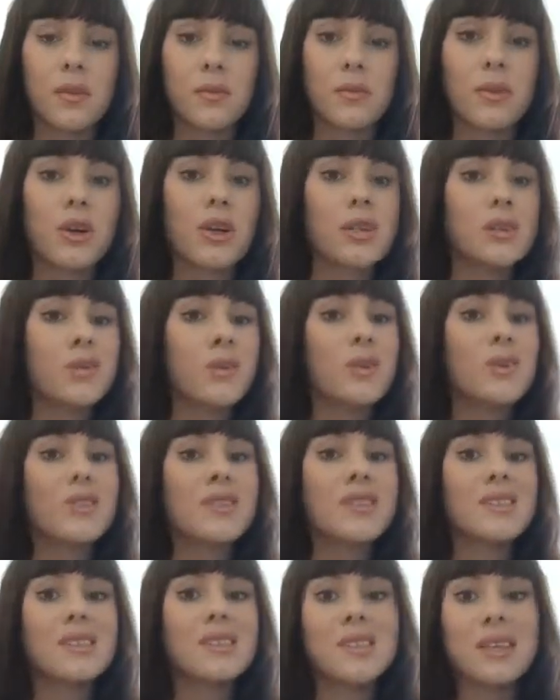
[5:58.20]
Because we're
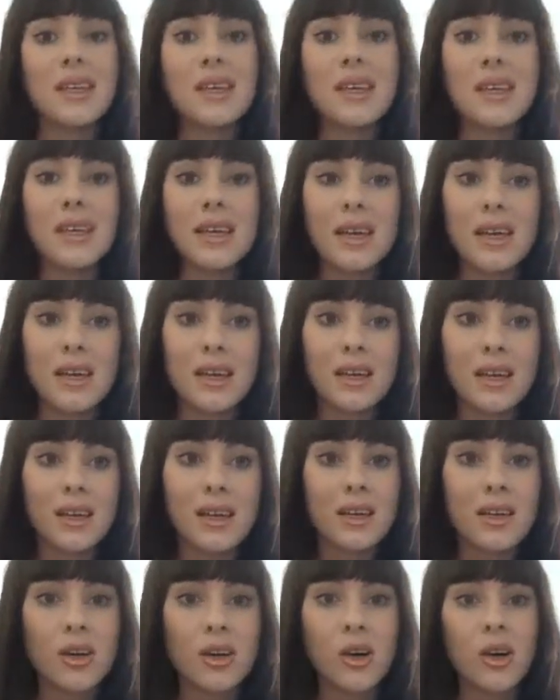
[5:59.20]
not
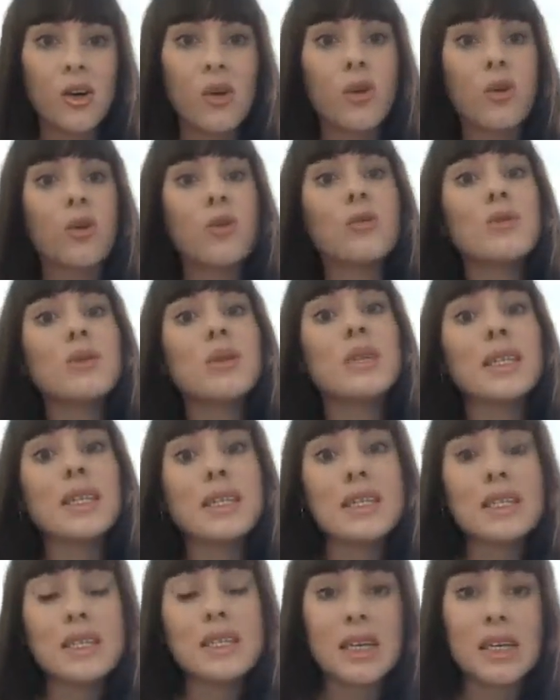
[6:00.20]
seeking or
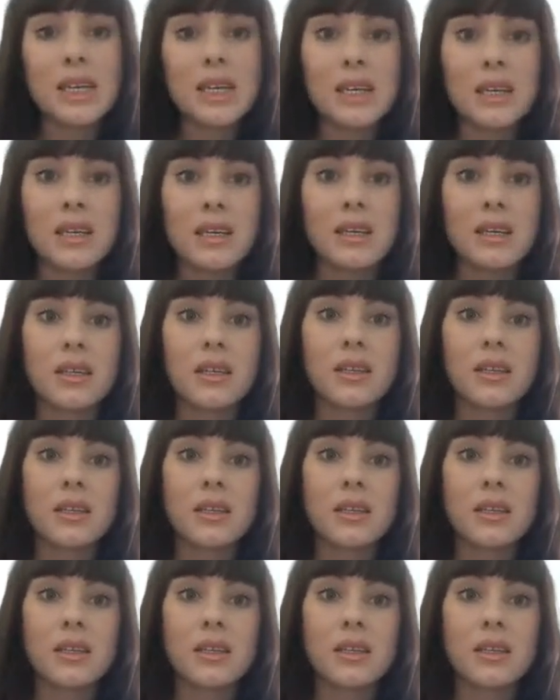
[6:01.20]
needing.